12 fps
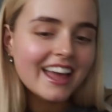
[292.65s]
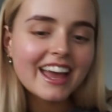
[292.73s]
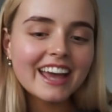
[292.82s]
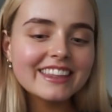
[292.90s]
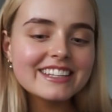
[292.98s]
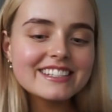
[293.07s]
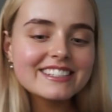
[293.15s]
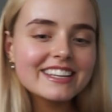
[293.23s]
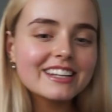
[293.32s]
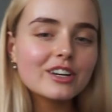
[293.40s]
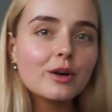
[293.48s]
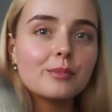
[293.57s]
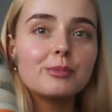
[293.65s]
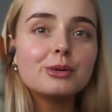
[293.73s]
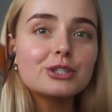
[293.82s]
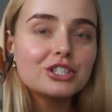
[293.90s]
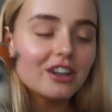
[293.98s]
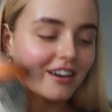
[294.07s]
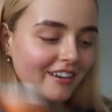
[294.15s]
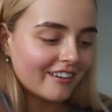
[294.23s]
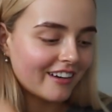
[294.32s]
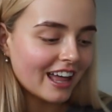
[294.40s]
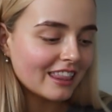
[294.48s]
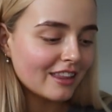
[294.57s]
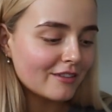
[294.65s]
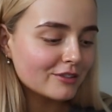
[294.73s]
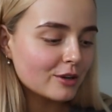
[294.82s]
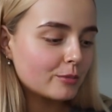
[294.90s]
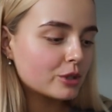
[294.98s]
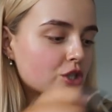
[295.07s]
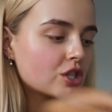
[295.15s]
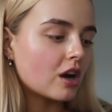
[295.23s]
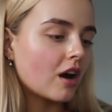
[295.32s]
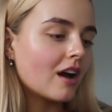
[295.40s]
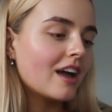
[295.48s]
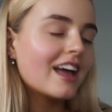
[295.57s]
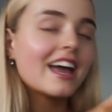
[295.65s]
And they sent kombucha. I love kombucha.